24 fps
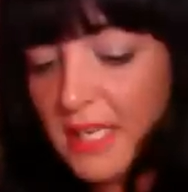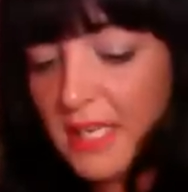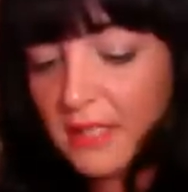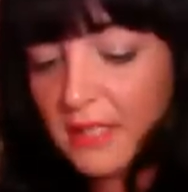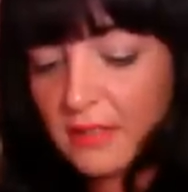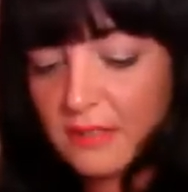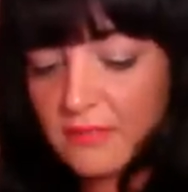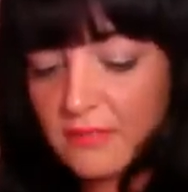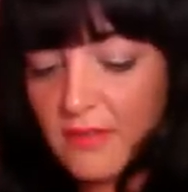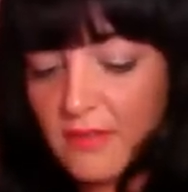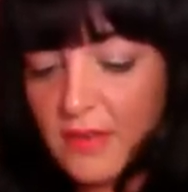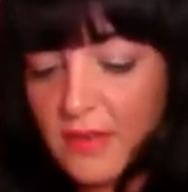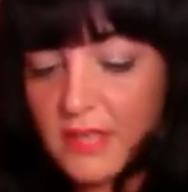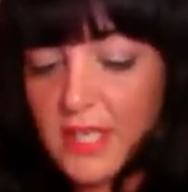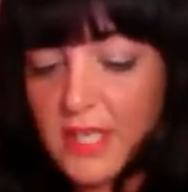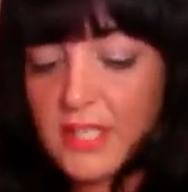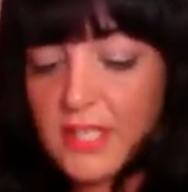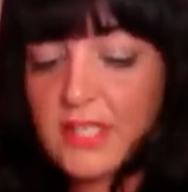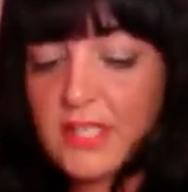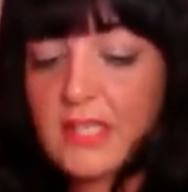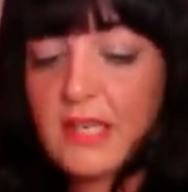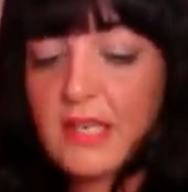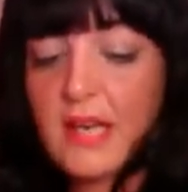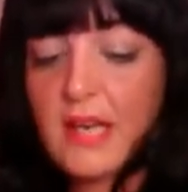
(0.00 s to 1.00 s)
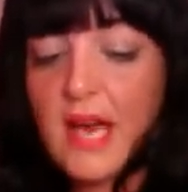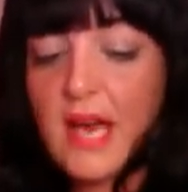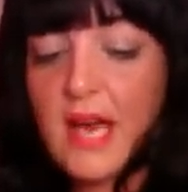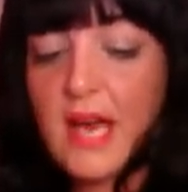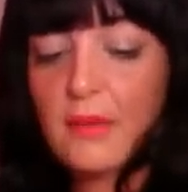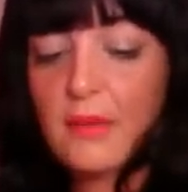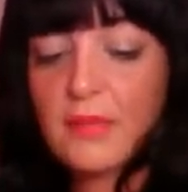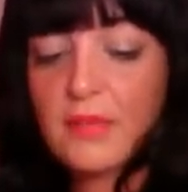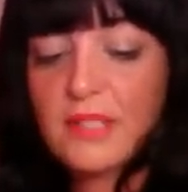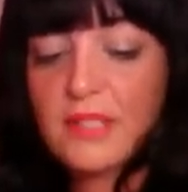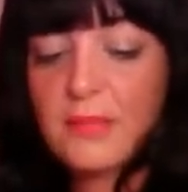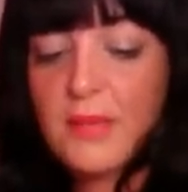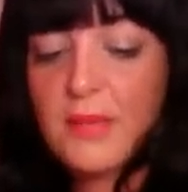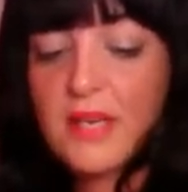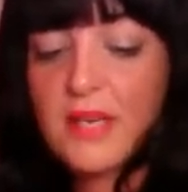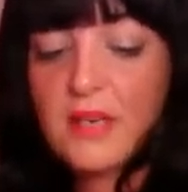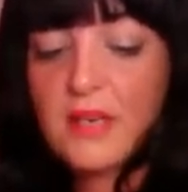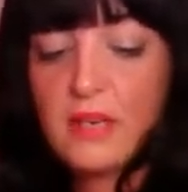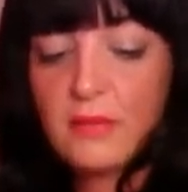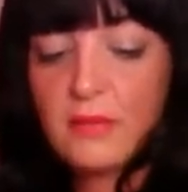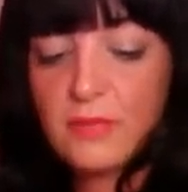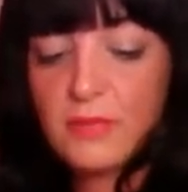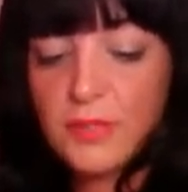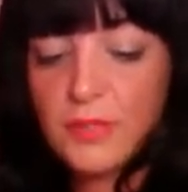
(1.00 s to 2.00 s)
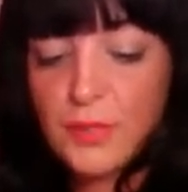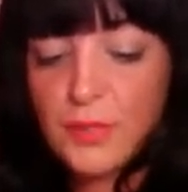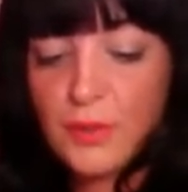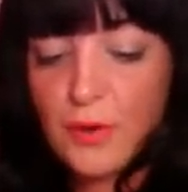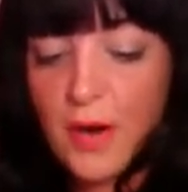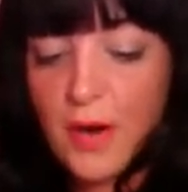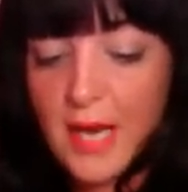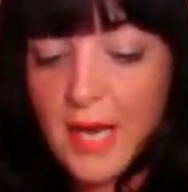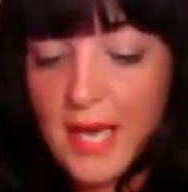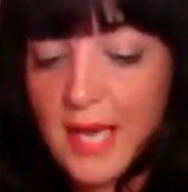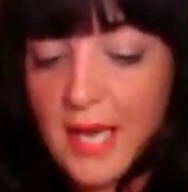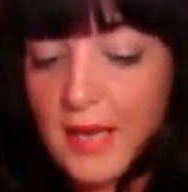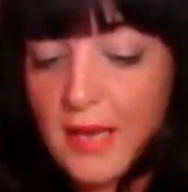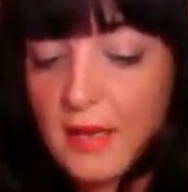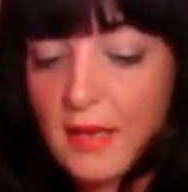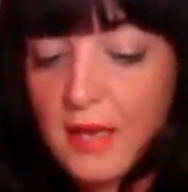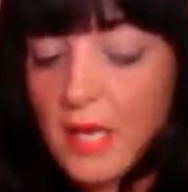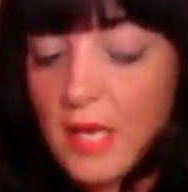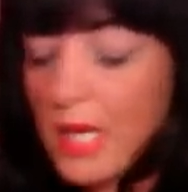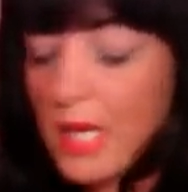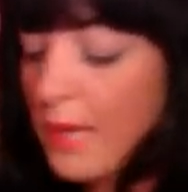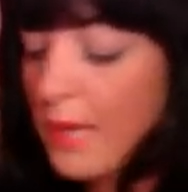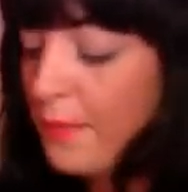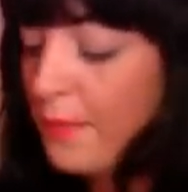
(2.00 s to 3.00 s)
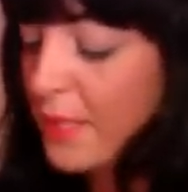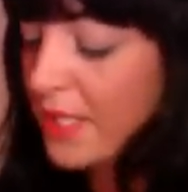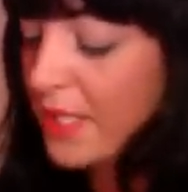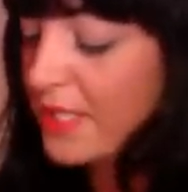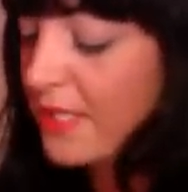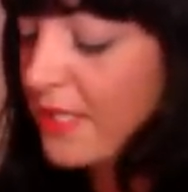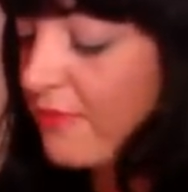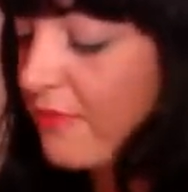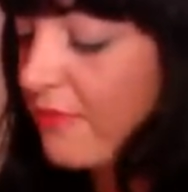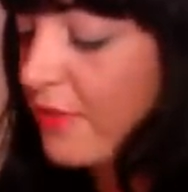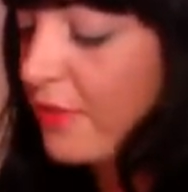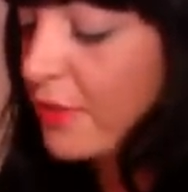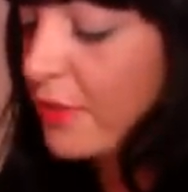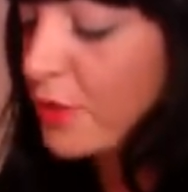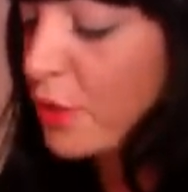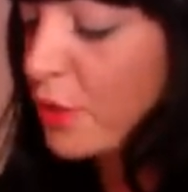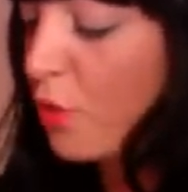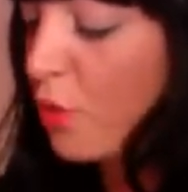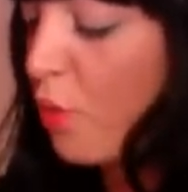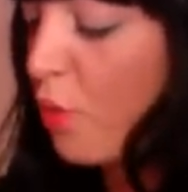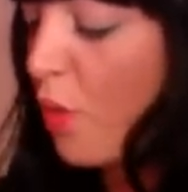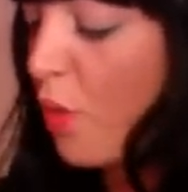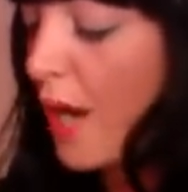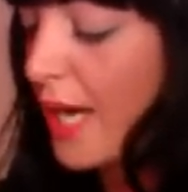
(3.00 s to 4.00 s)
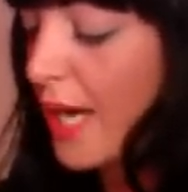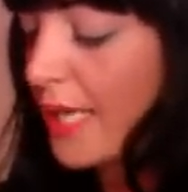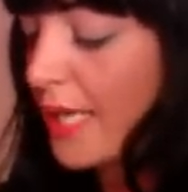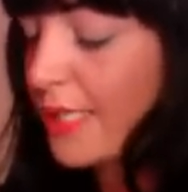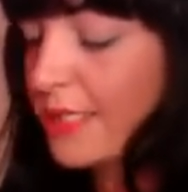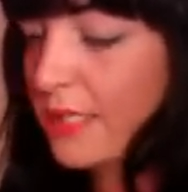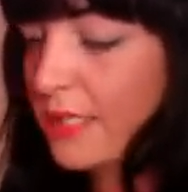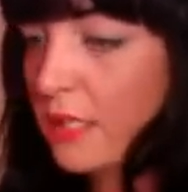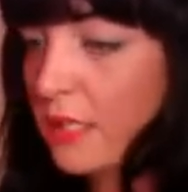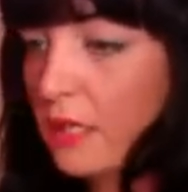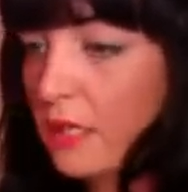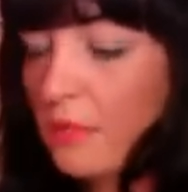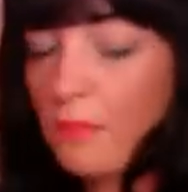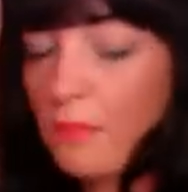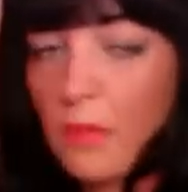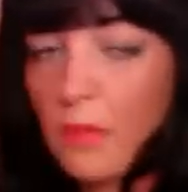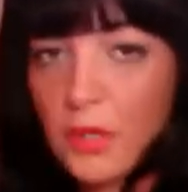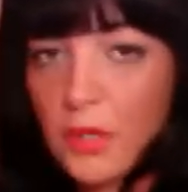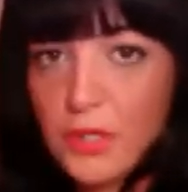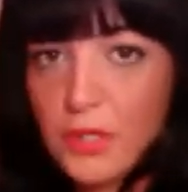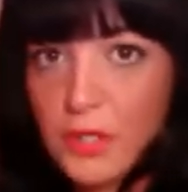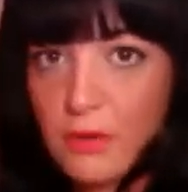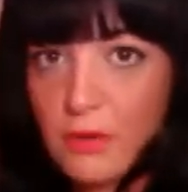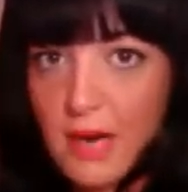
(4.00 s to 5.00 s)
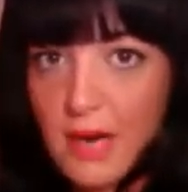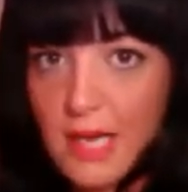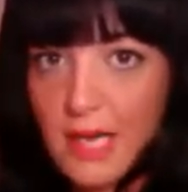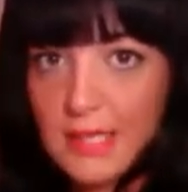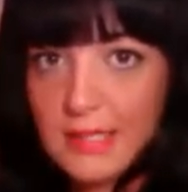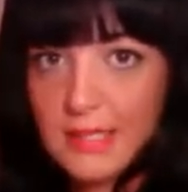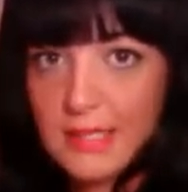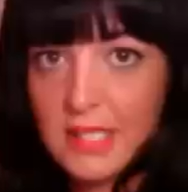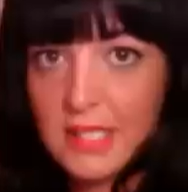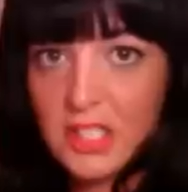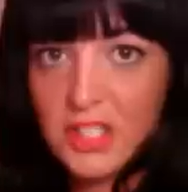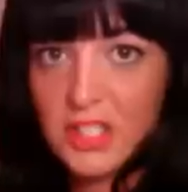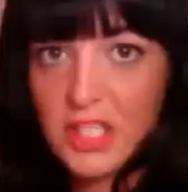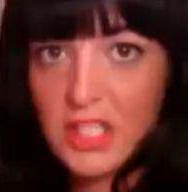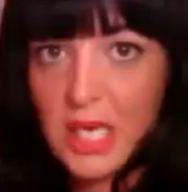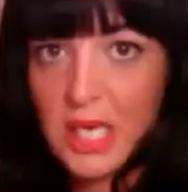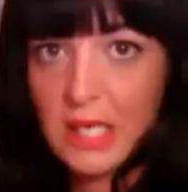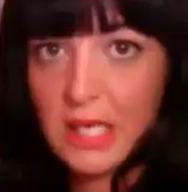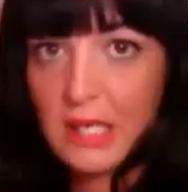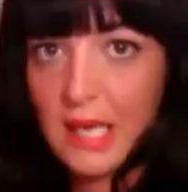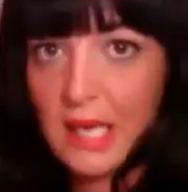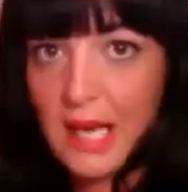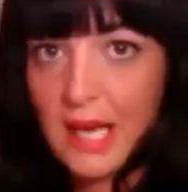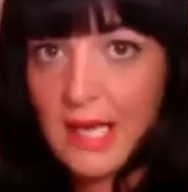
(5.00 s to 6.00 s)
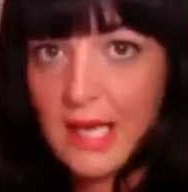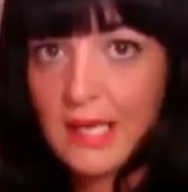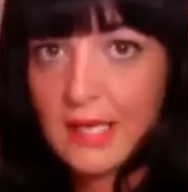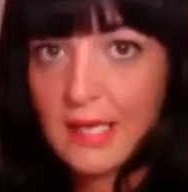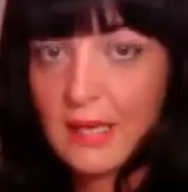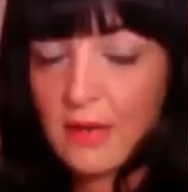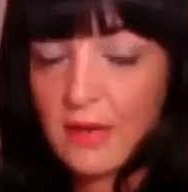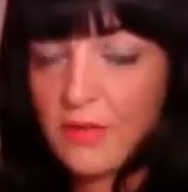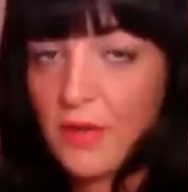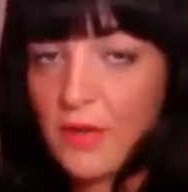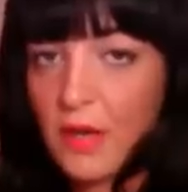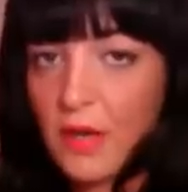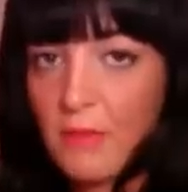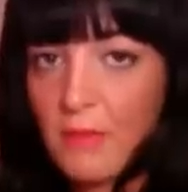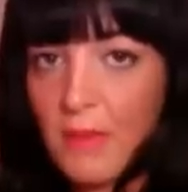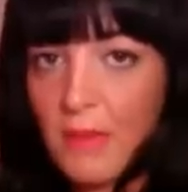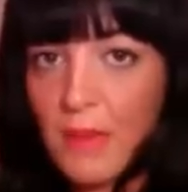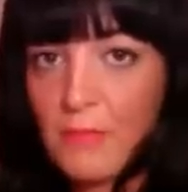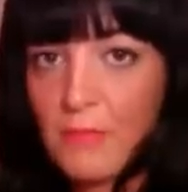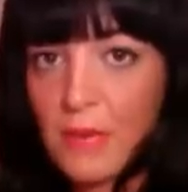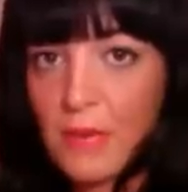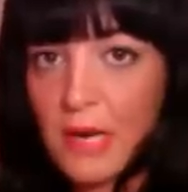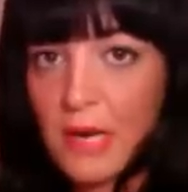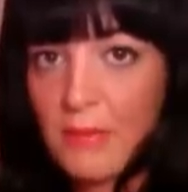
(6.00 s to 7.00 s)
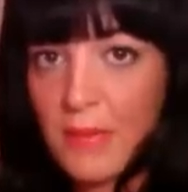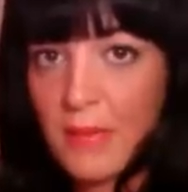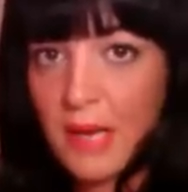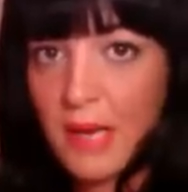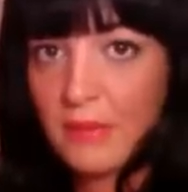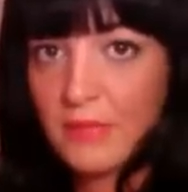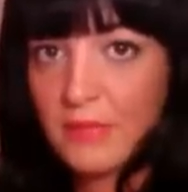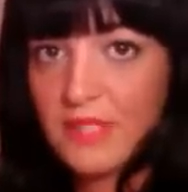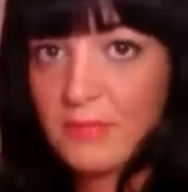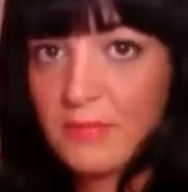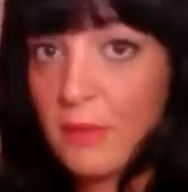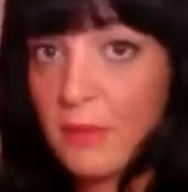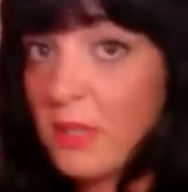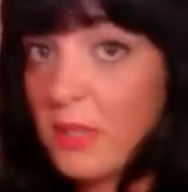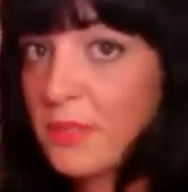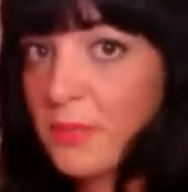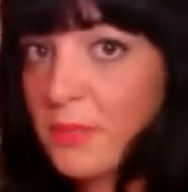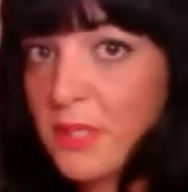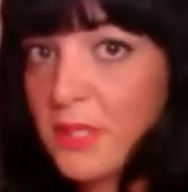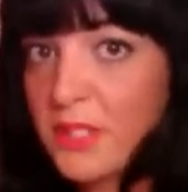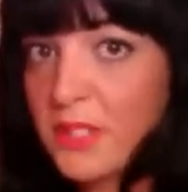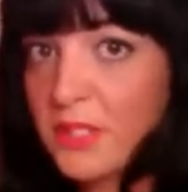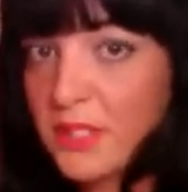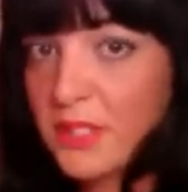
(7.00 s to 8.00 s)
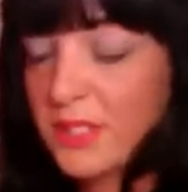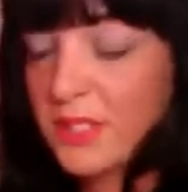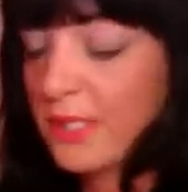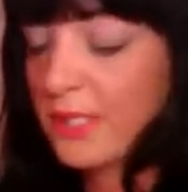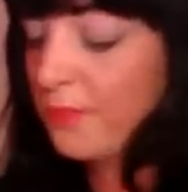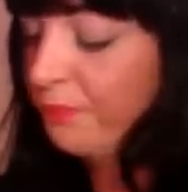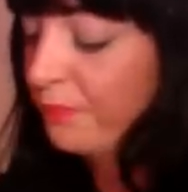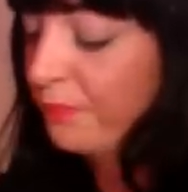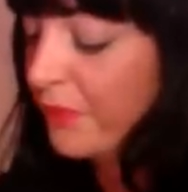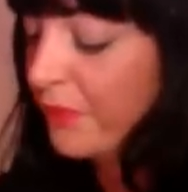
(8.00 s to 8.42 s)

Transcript: good foundation, and I was a bit nervous to try it because it feels quite moisturising and gel-like, and I thought it might break me out in spots, but it doesn't.